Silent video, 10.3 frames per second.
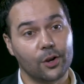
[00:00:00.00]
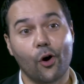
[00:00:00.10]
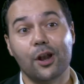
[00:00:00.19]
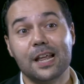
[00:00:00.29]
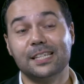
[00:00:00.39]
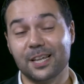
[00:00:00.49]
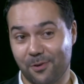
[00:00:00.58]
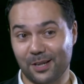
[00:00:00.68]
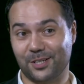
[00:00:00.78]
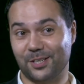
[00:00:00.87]
Not an easy
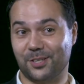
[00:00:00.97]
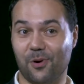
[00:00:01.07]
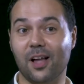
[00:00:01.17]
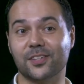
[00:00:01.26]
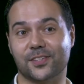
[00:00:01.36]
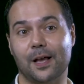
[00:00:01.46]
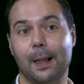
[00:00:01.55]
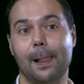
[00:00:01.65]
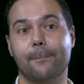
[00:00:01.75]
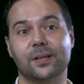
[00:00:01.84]
question to answer,
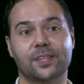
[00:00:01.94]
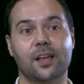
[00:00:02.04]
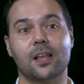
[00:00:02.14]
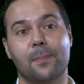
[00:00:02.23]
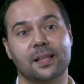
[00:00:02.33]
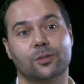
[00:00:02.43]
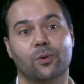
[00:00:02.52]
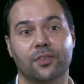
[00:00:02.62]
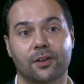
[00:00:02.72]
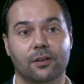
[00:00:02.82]
but certainly a better
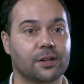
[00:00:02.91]
one than